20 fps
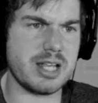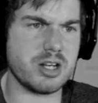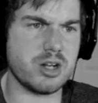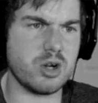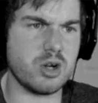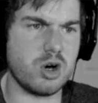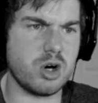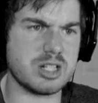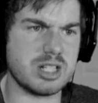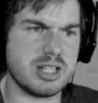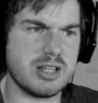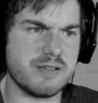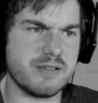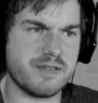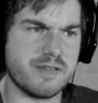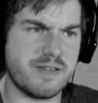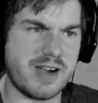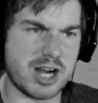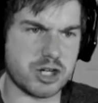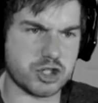in an orderly
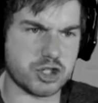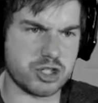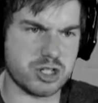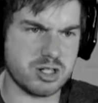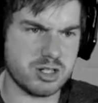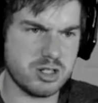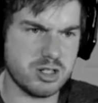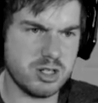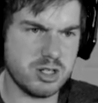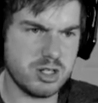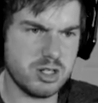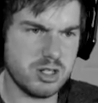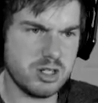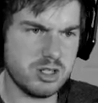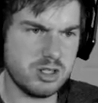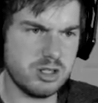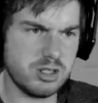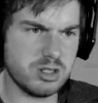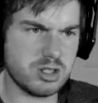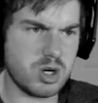fashion?
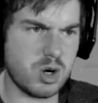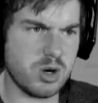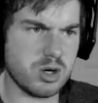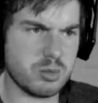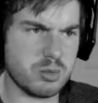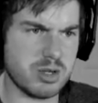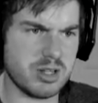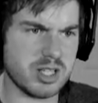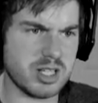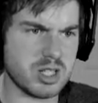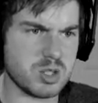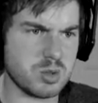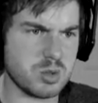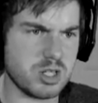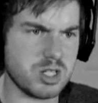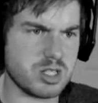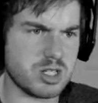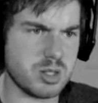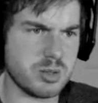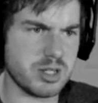He's going with it is what
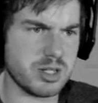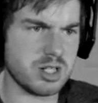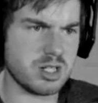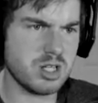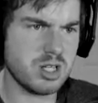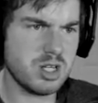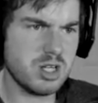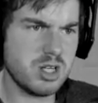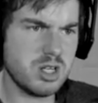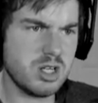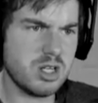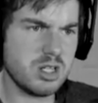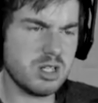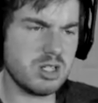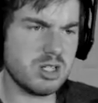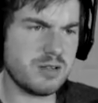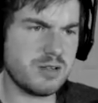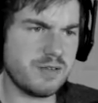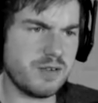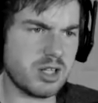he's doing.
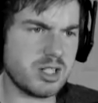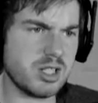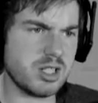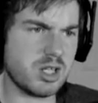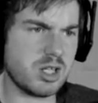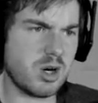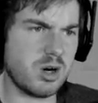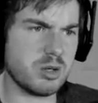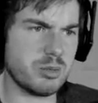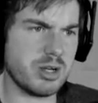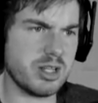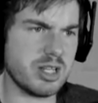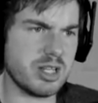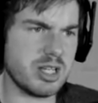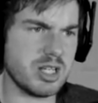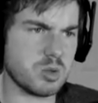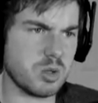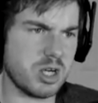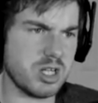He's fucking going with it is